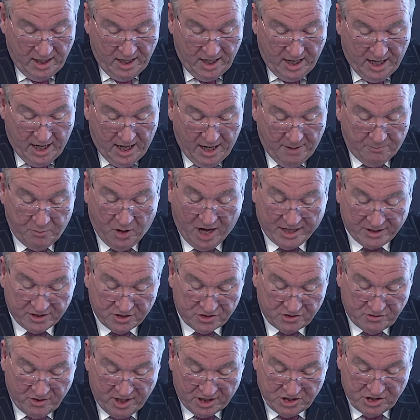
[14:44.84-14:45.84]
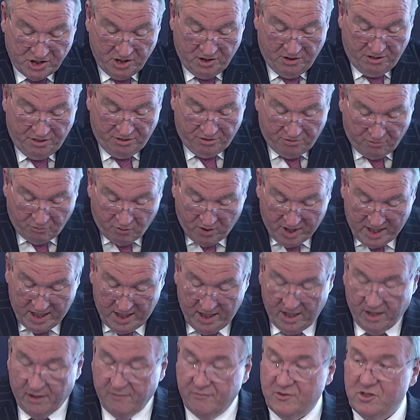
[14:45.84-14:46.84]
Practice Direction
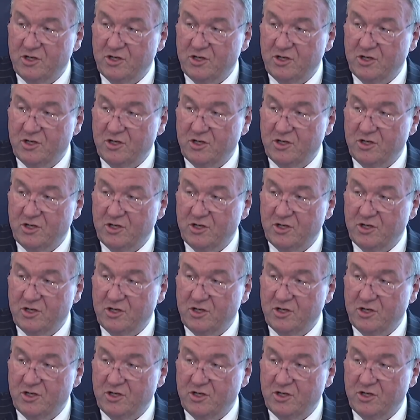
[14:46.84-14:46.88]
3 of